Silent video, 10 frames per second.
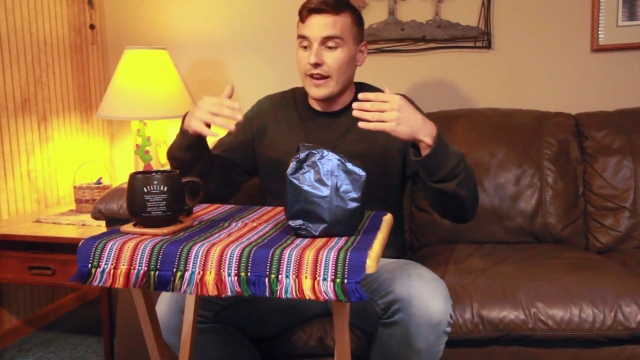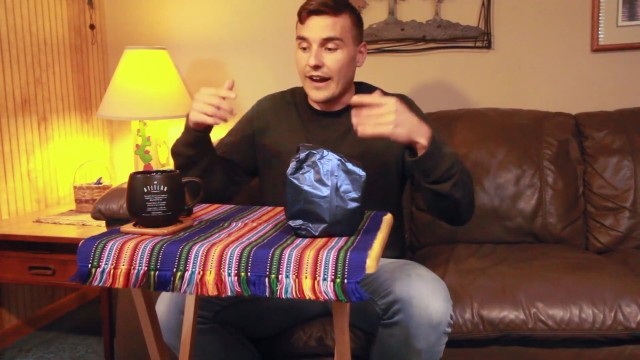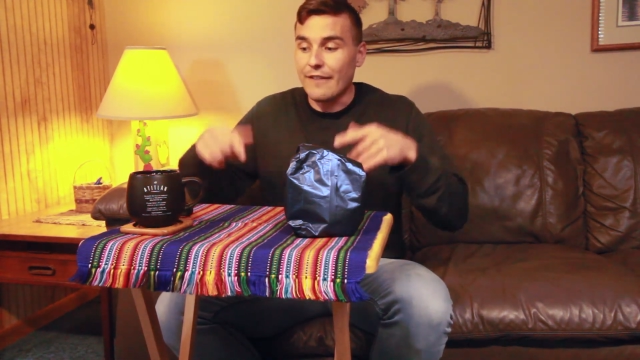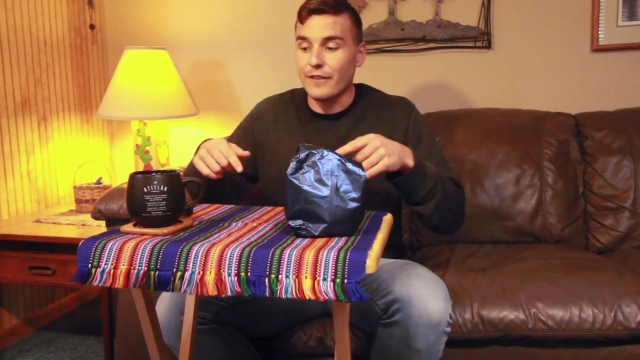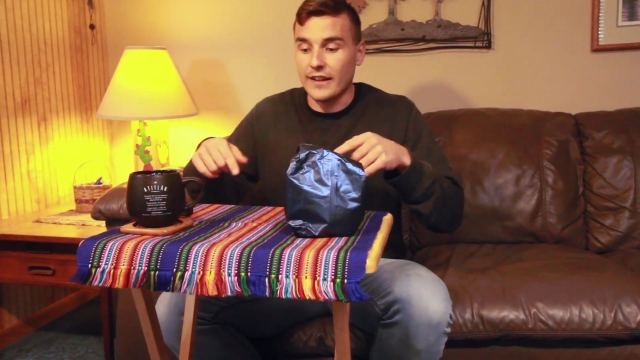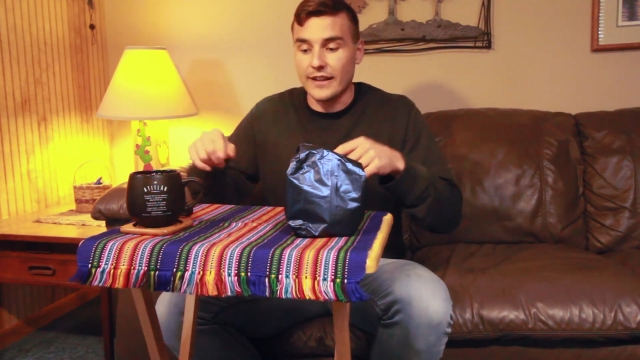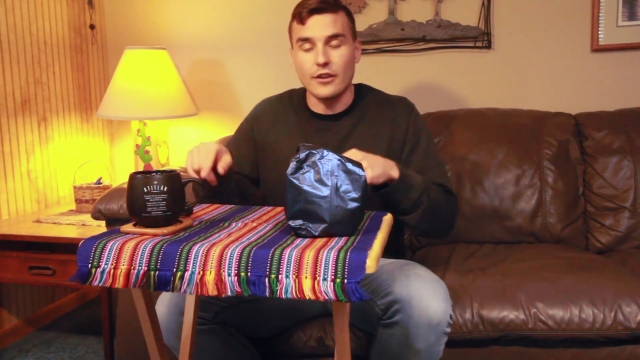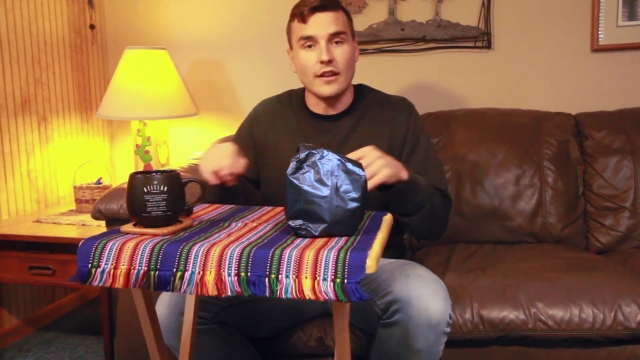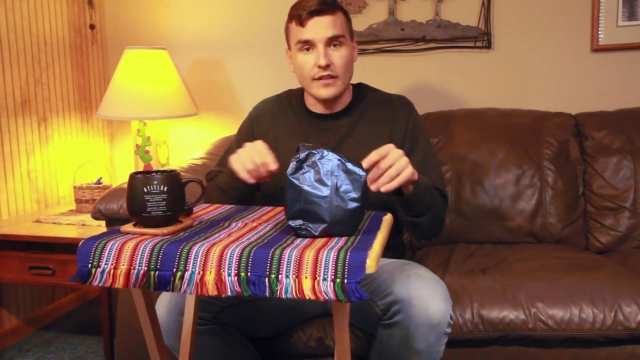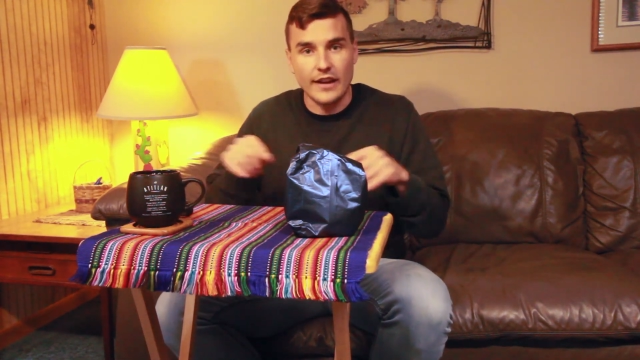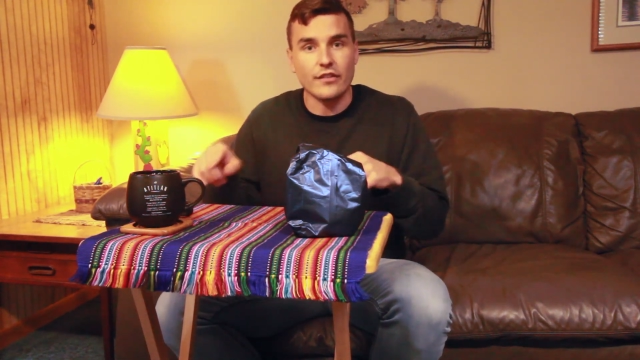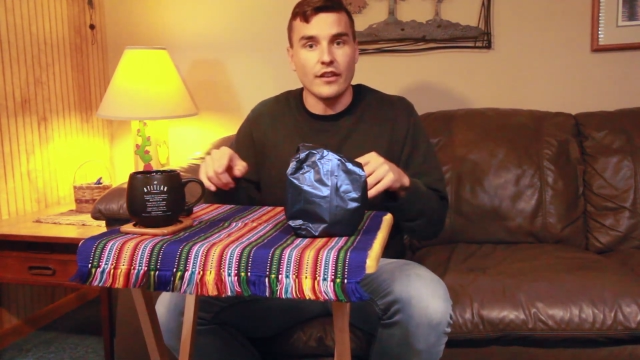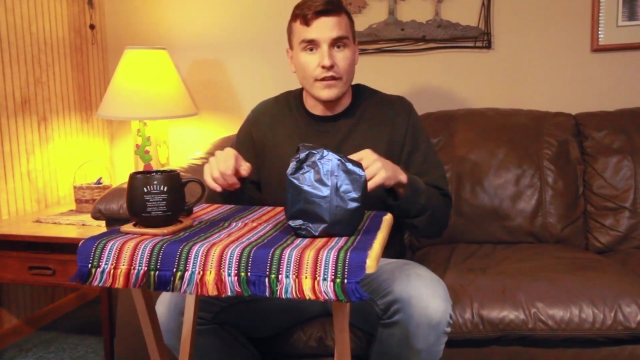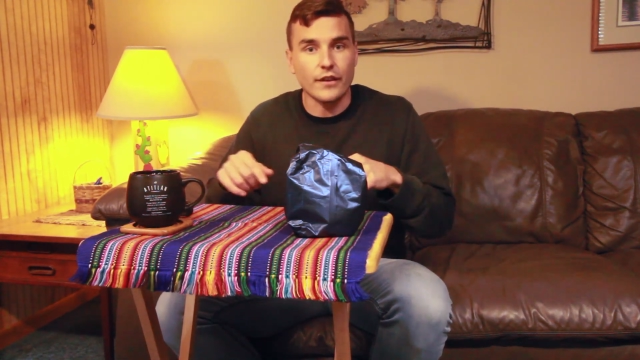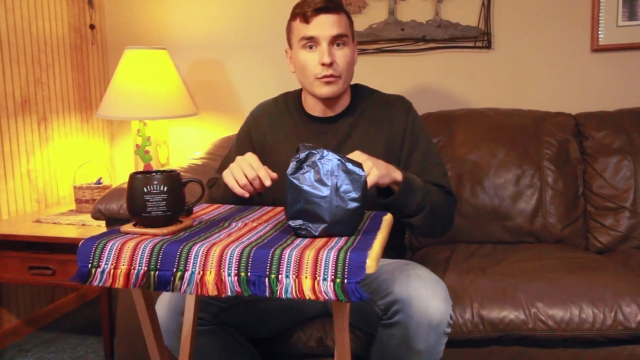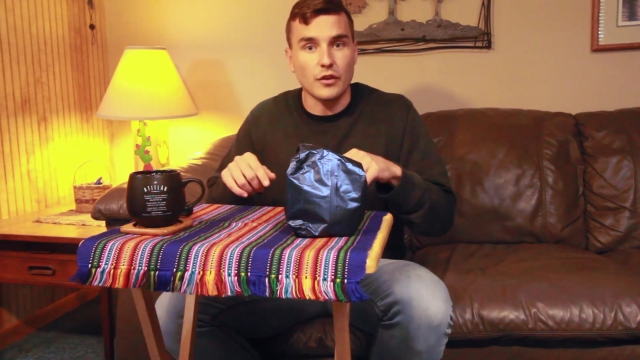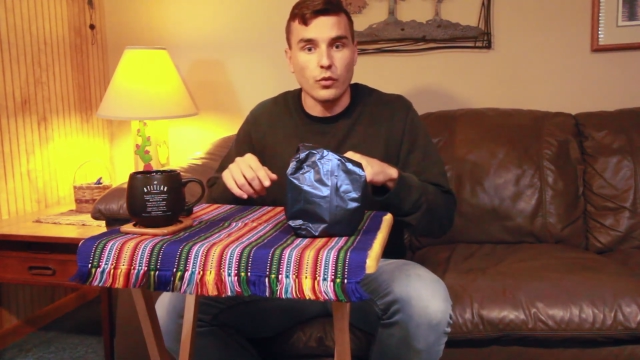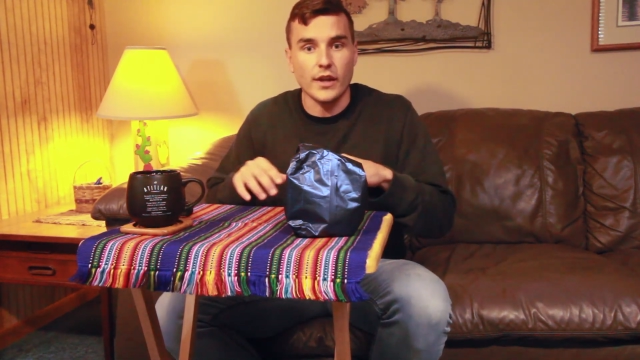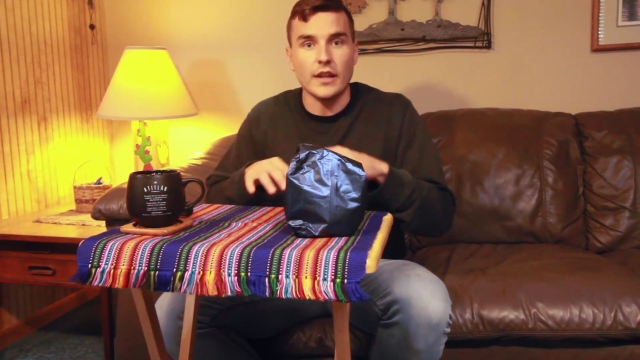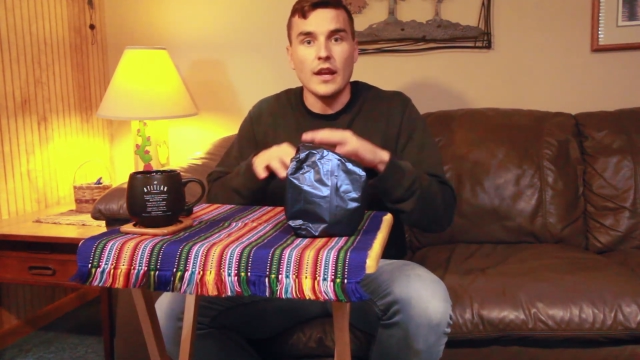I feel like you can taste the difference
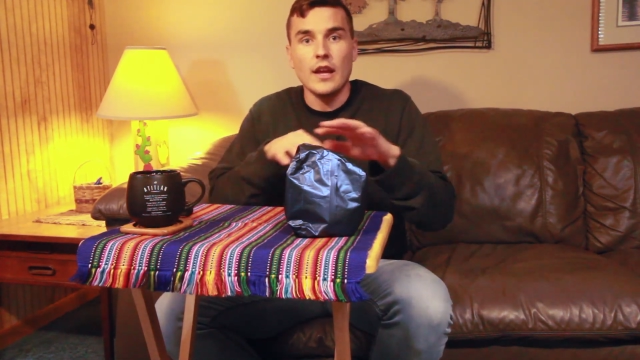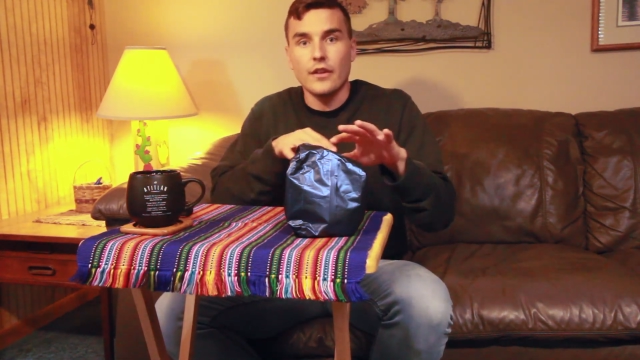between